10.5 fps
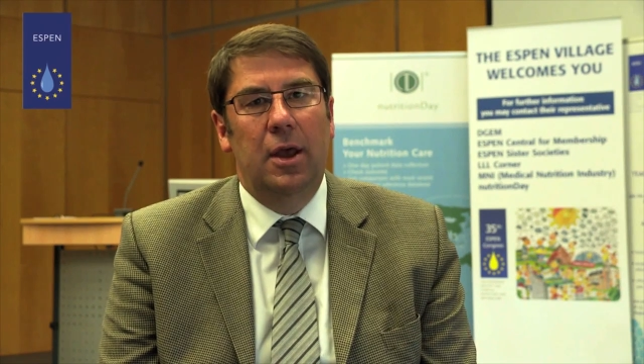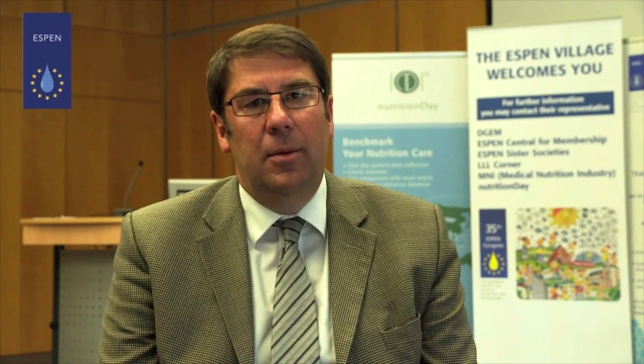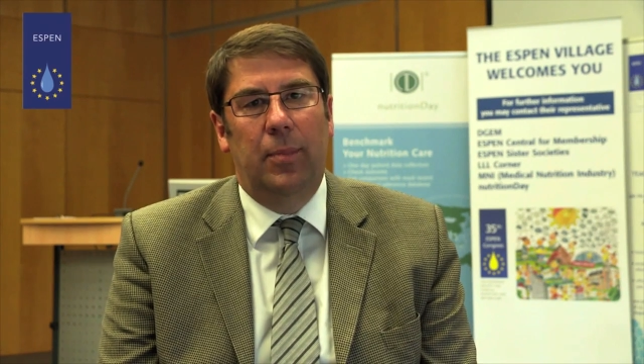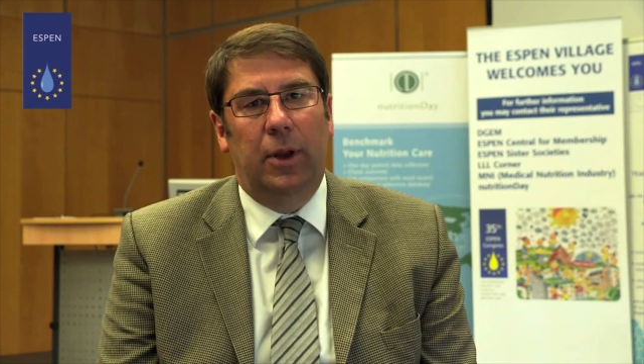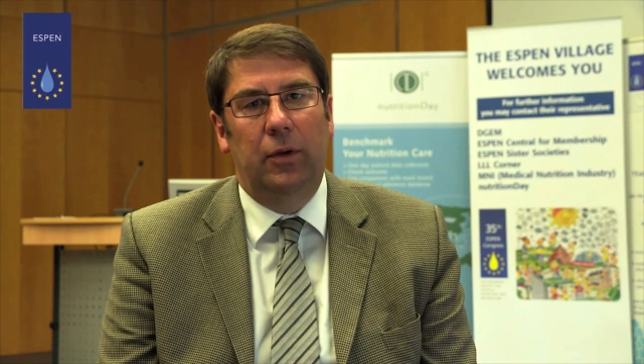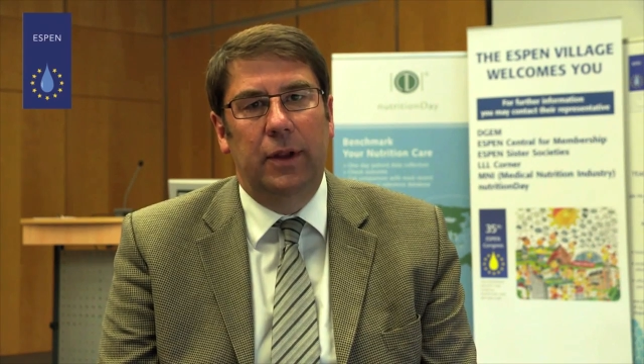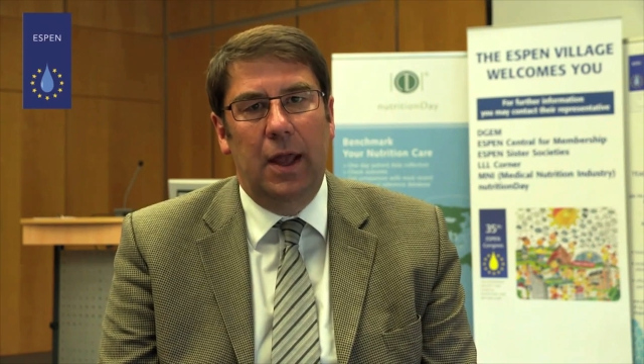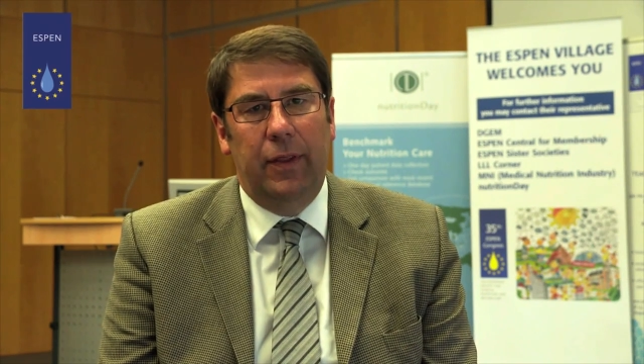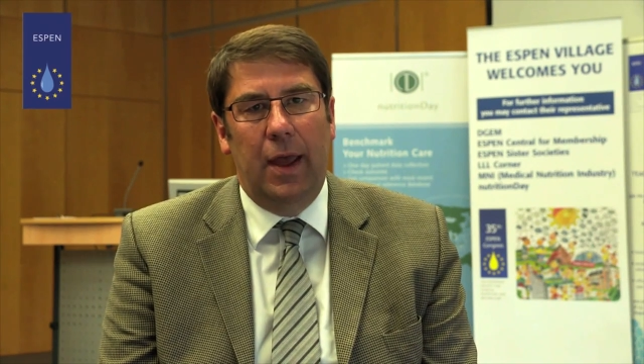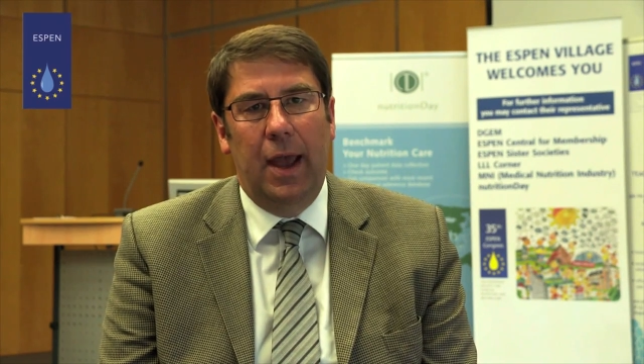But on the
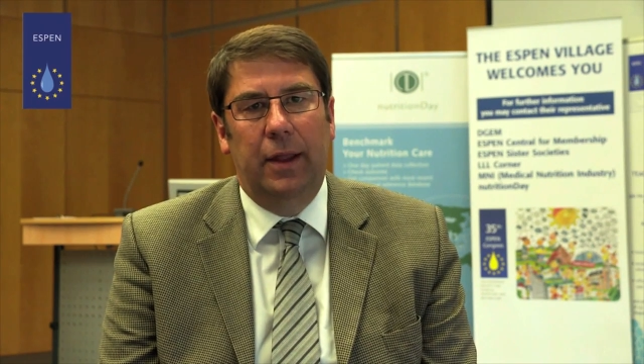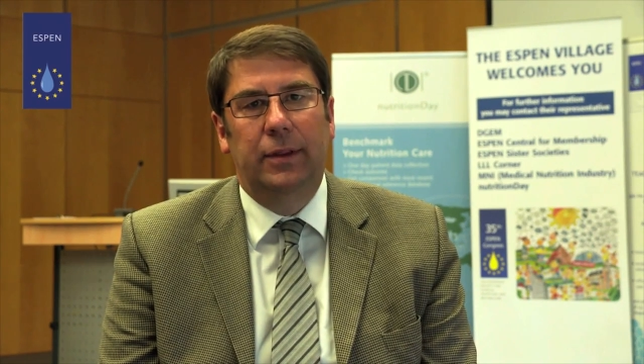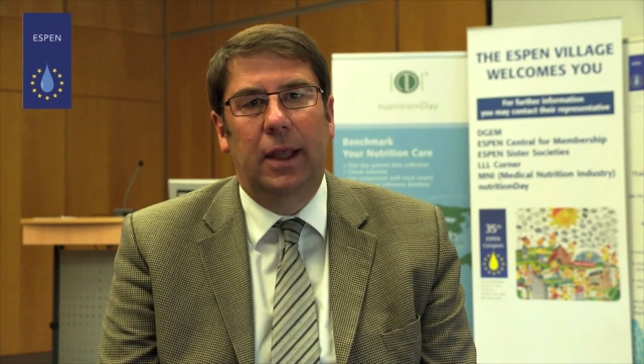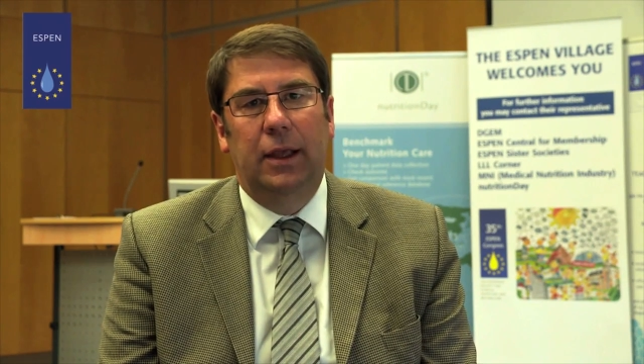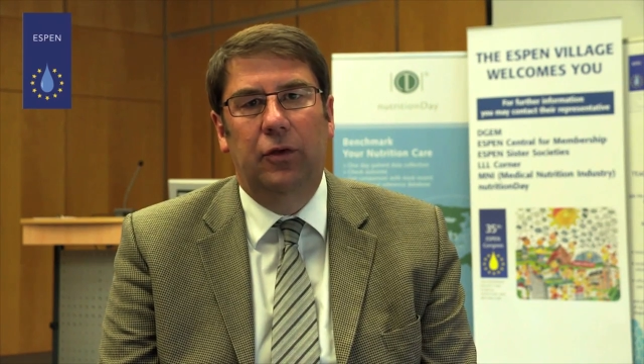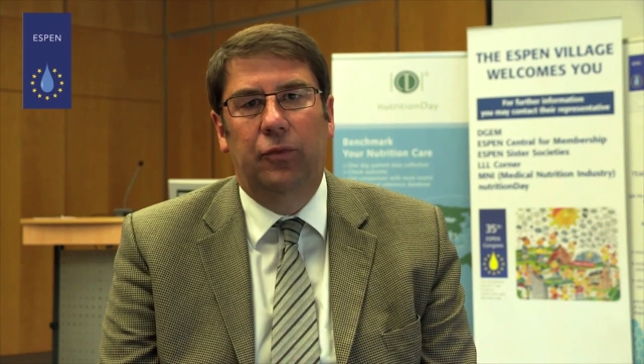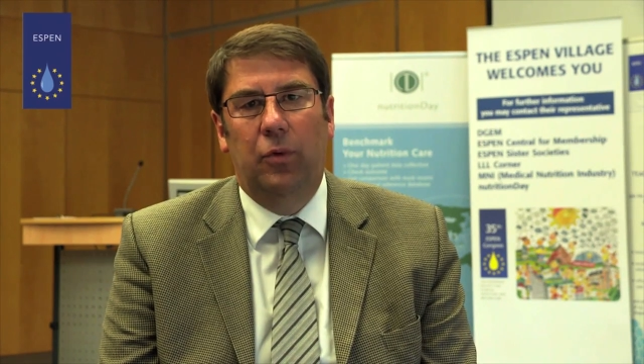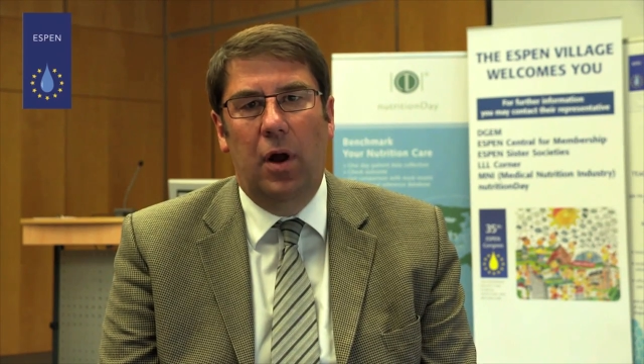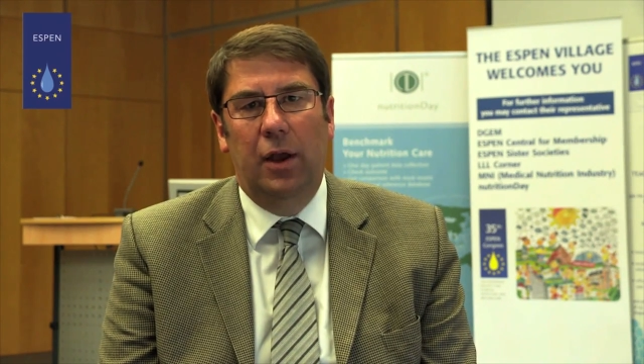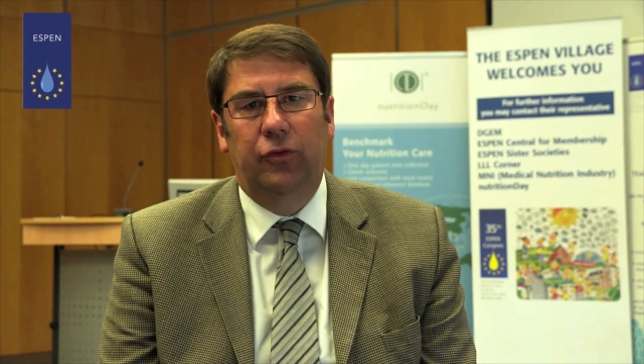other hand, they give
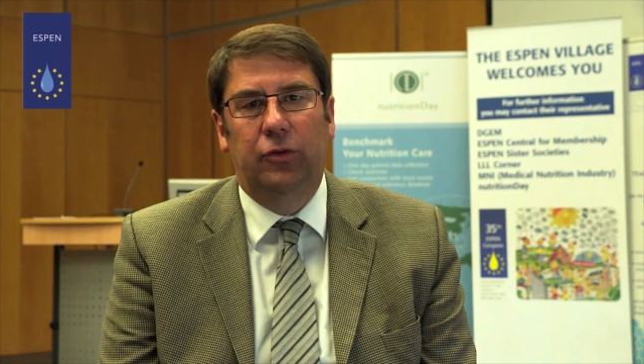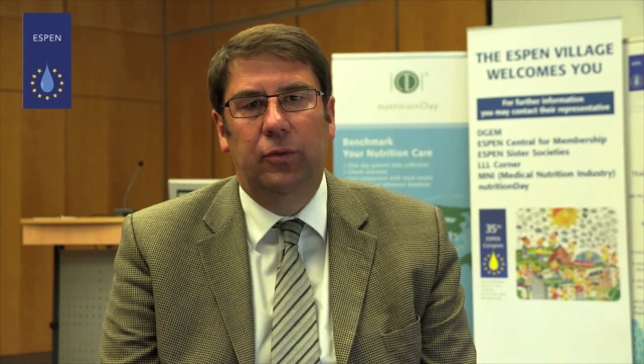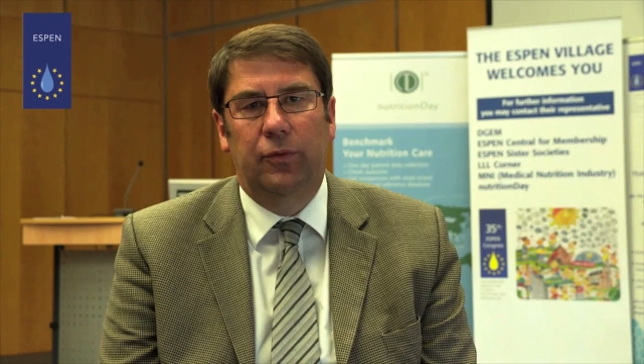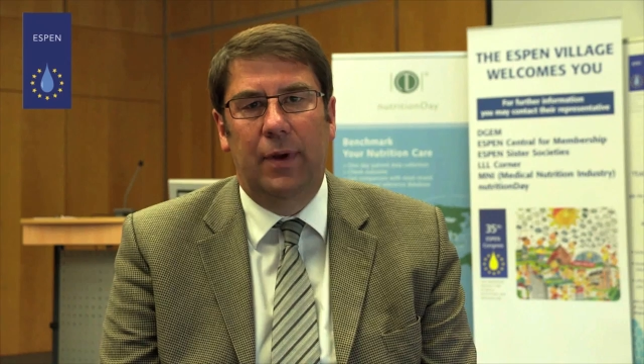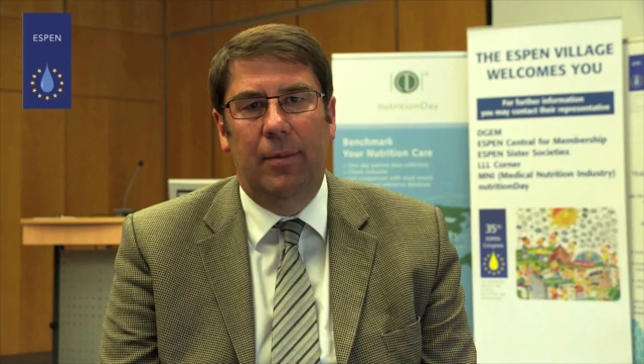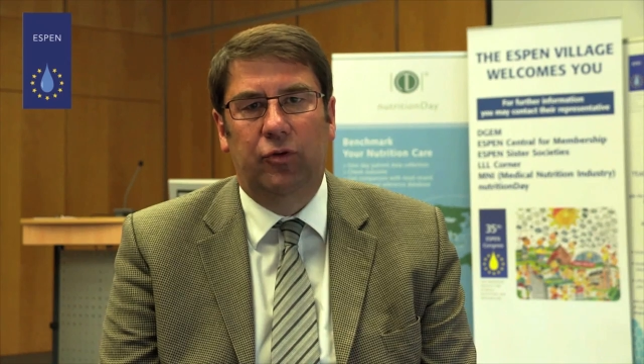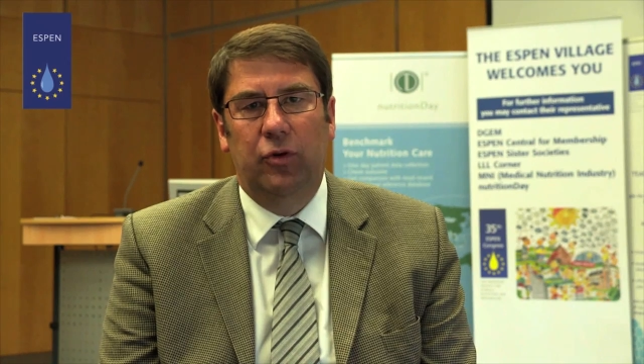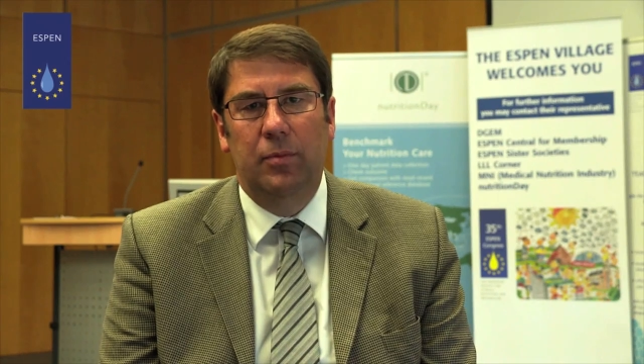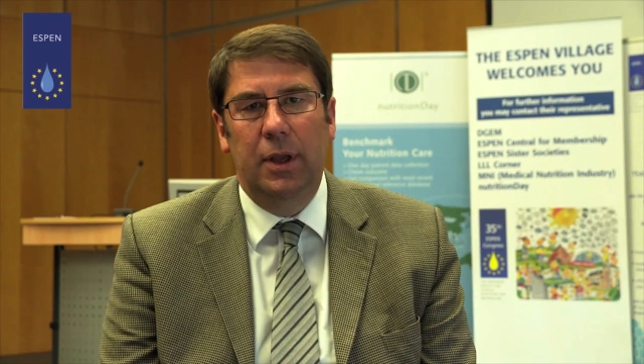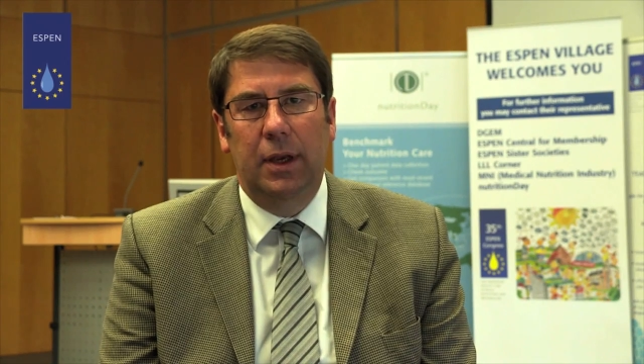rise to
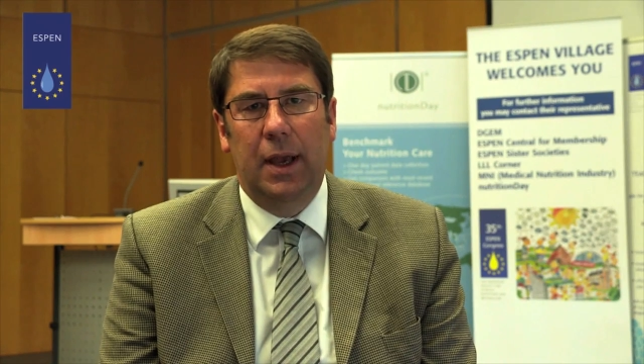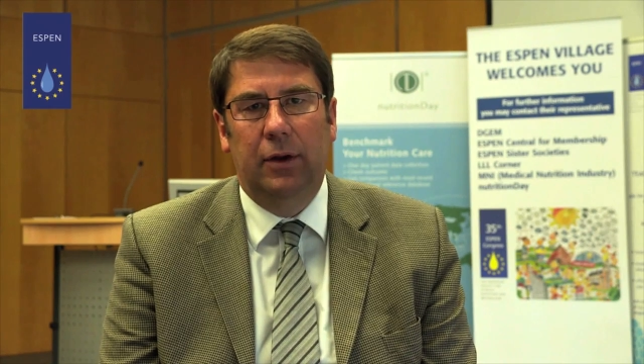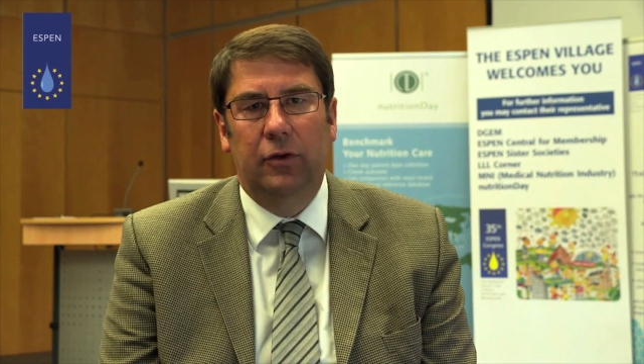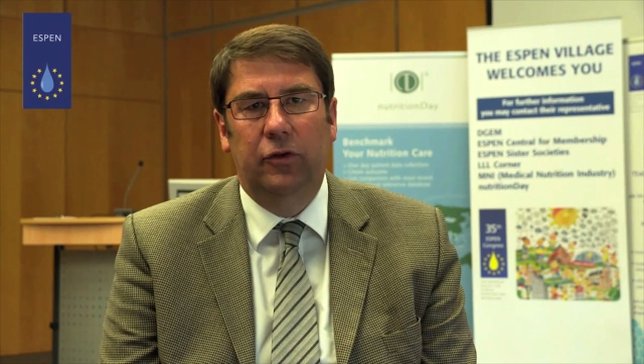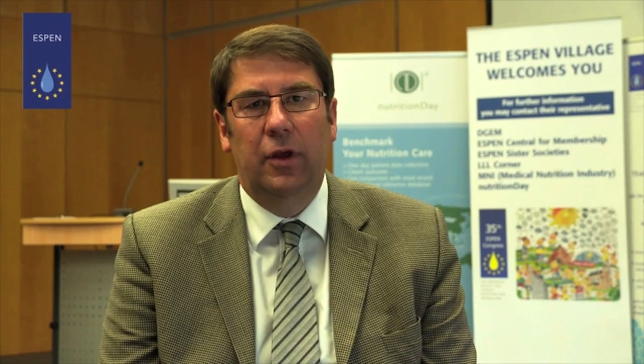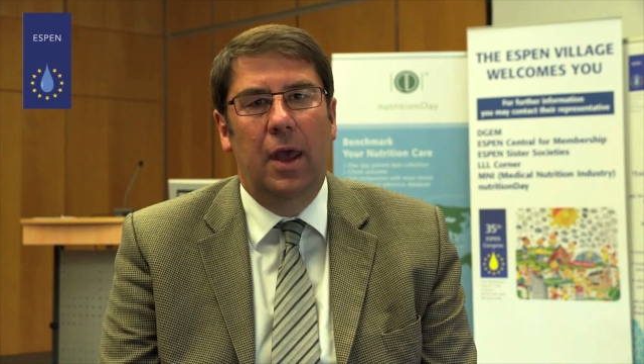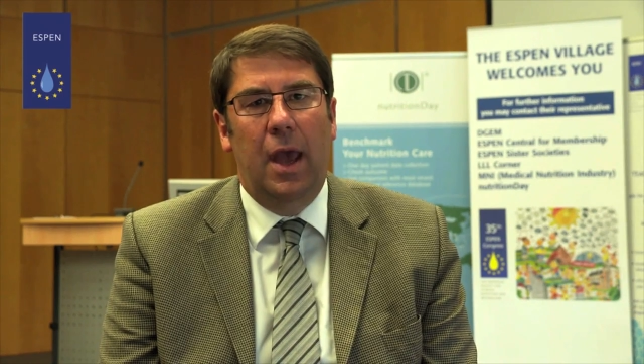inflammatory mediators